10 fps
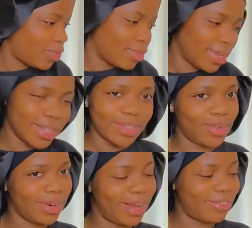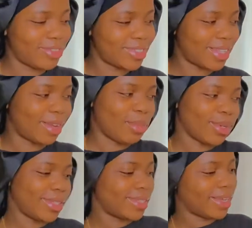that's all I have to say
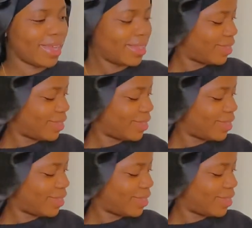about the jacket.